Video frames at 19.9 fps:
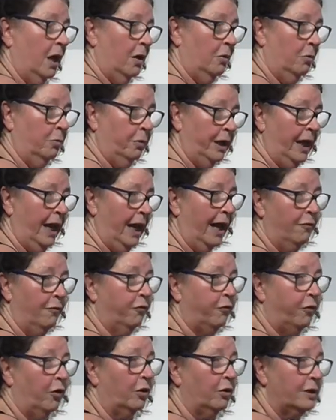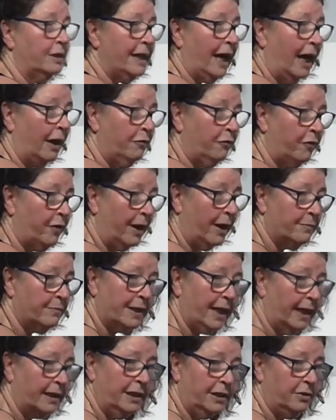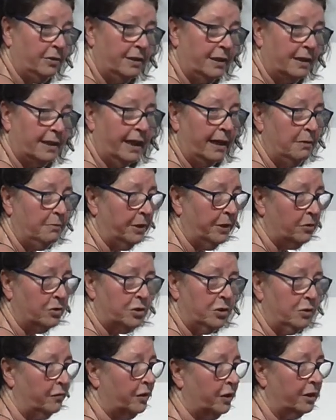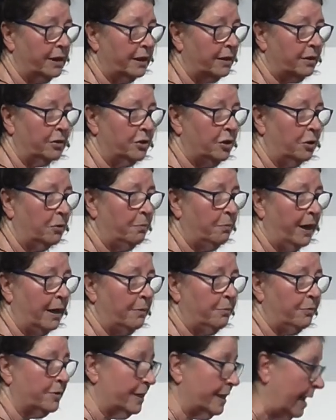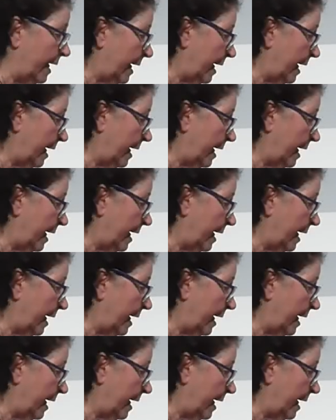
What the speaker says: We have 4 diaphragms. I didn't say it because you've got it on your papers,